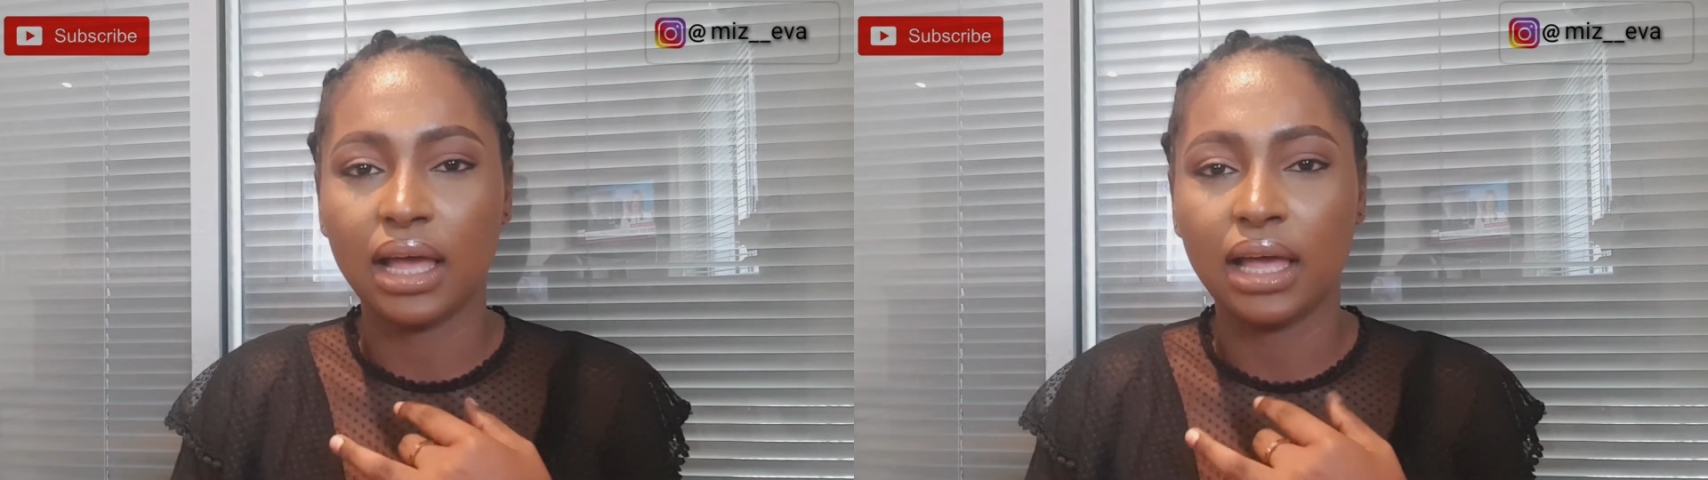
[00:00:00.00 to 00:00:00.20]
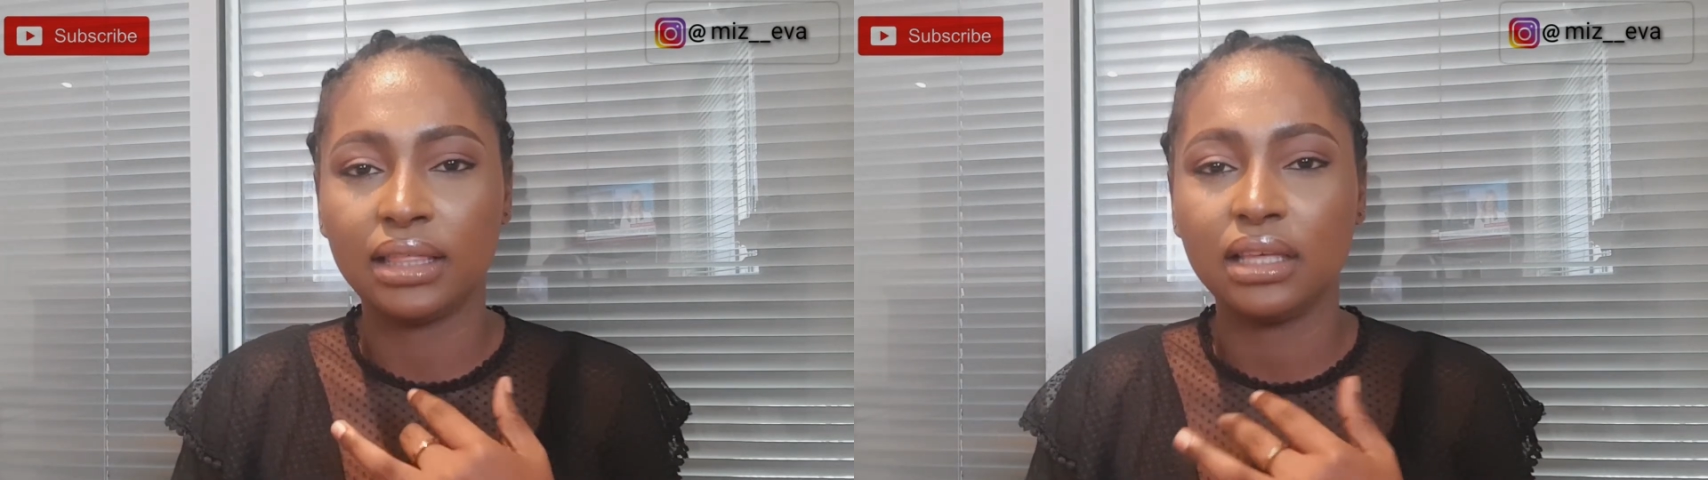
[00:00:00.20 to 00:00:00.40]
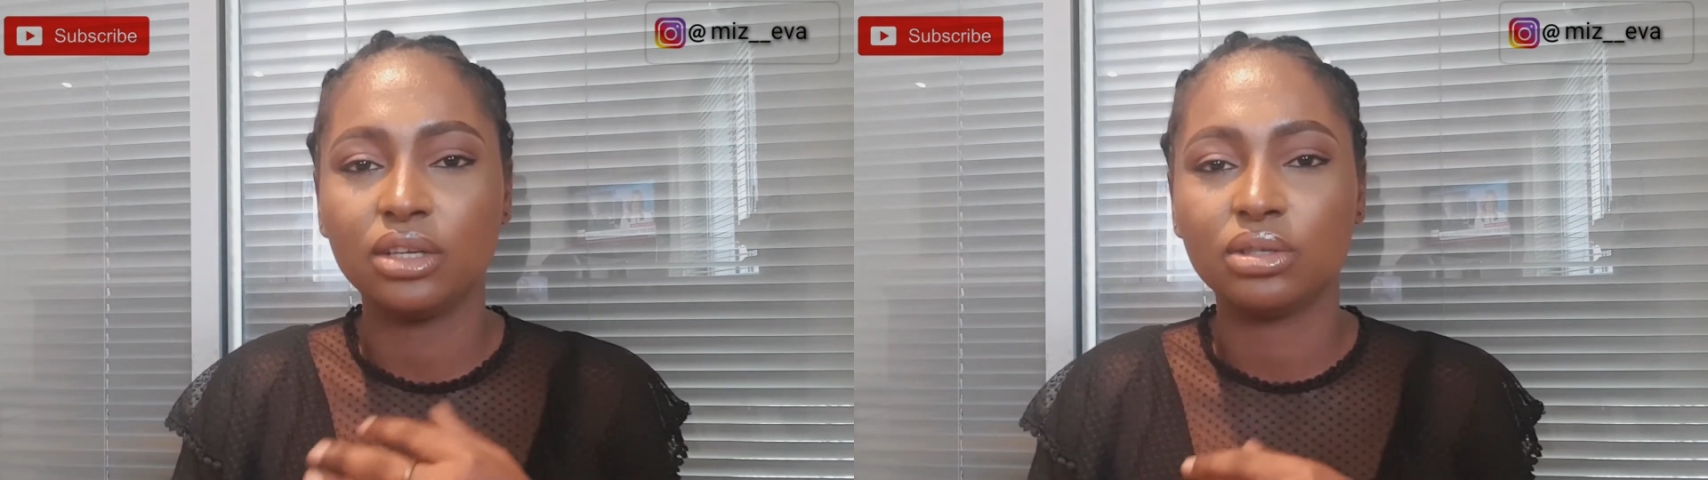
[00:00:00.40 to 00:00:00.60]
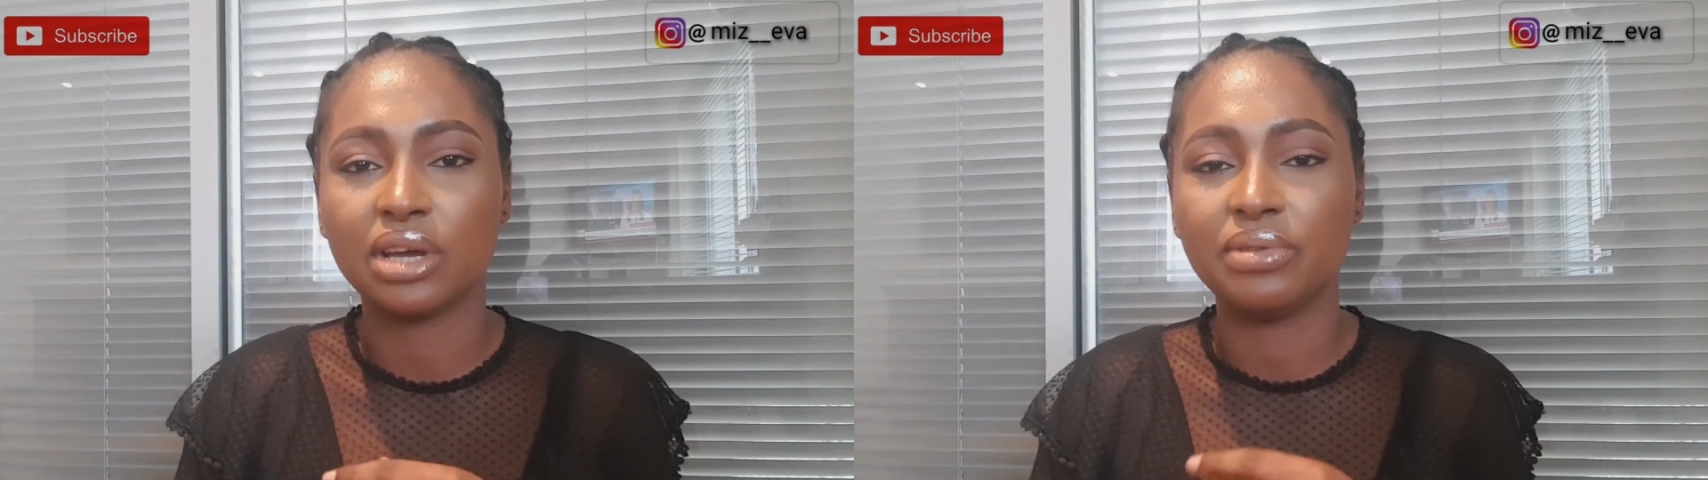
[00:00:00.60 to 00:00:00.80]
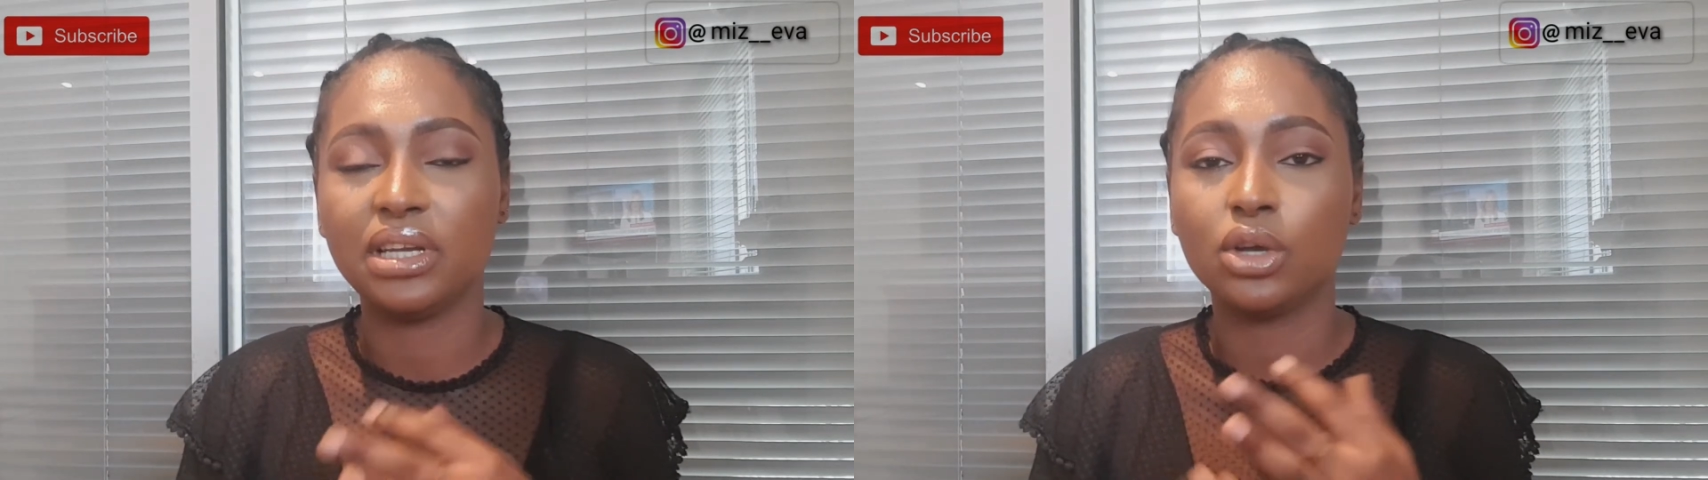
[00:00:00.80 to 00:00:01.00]
I think those
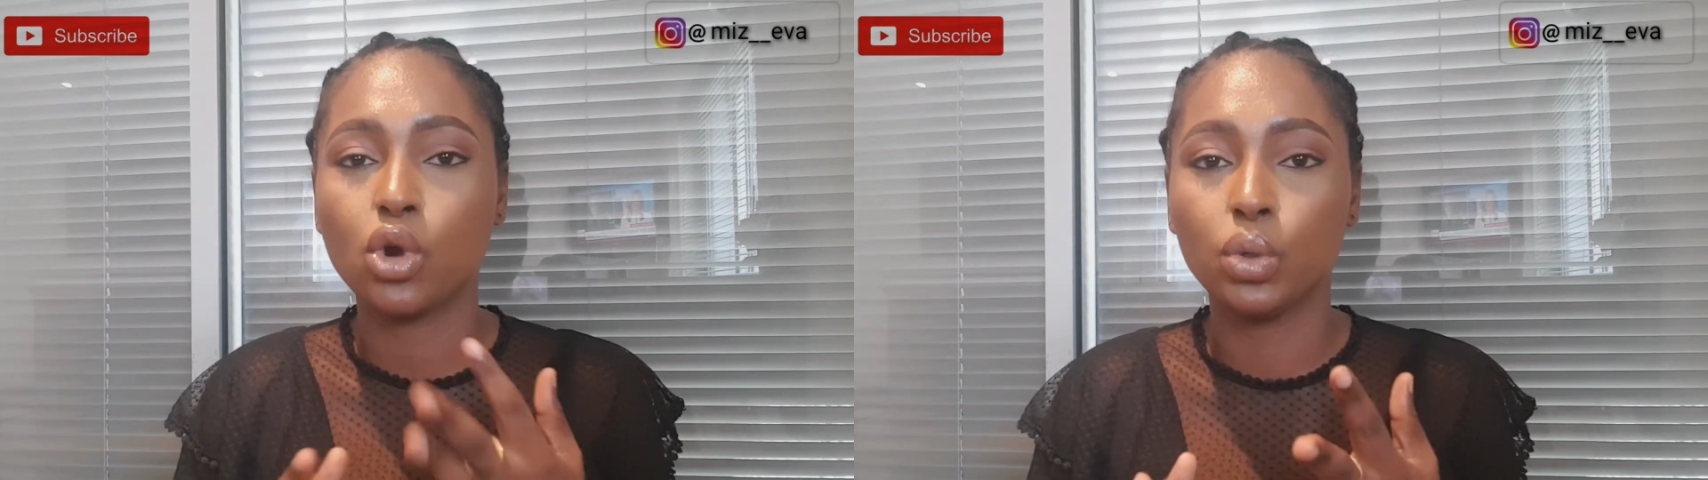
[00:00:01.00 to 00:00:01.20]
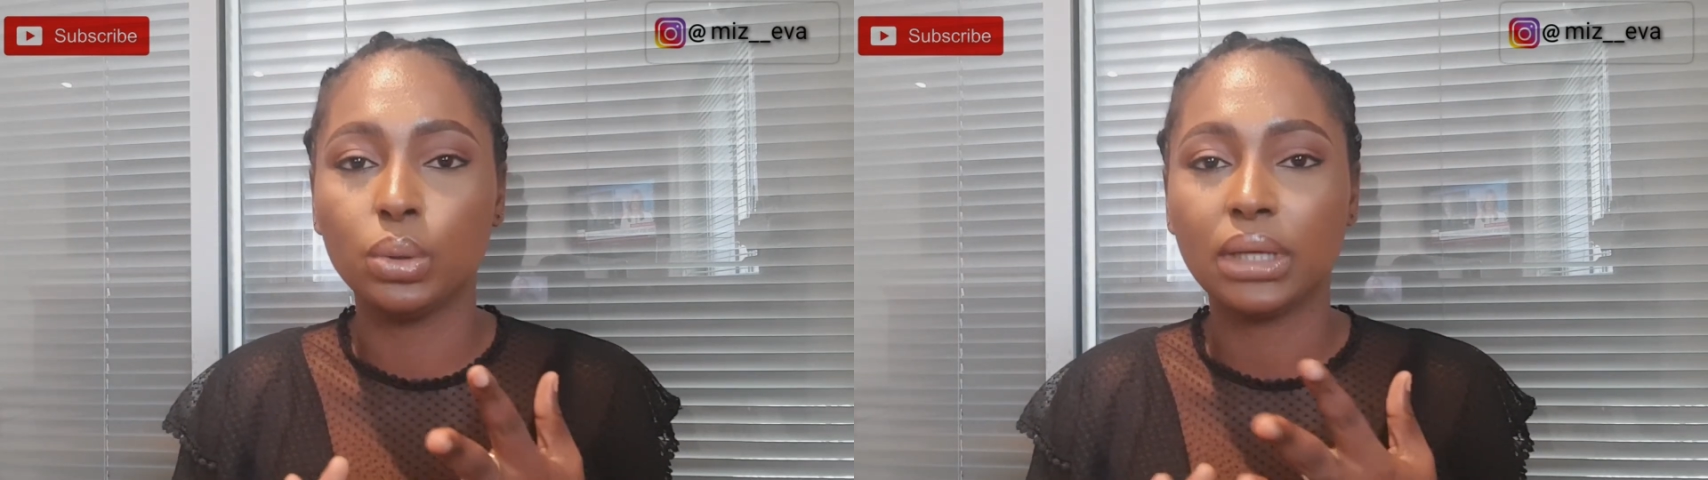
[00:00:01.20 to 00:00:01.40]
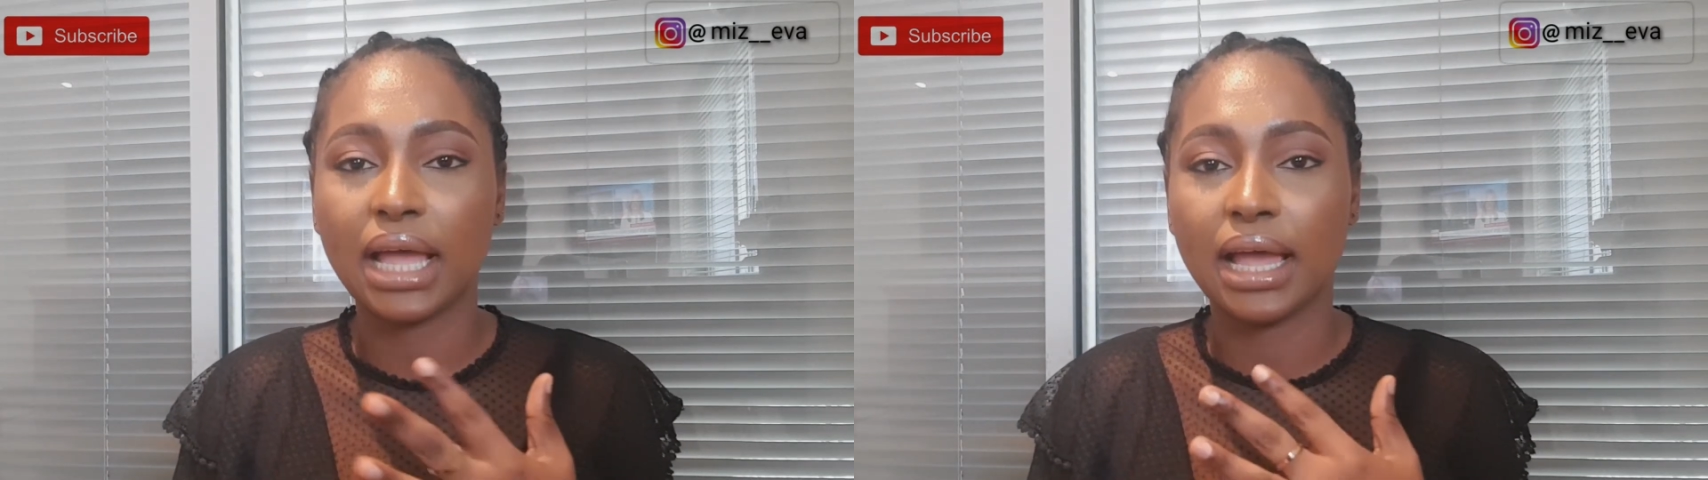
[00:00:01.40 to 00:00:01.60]
are really cool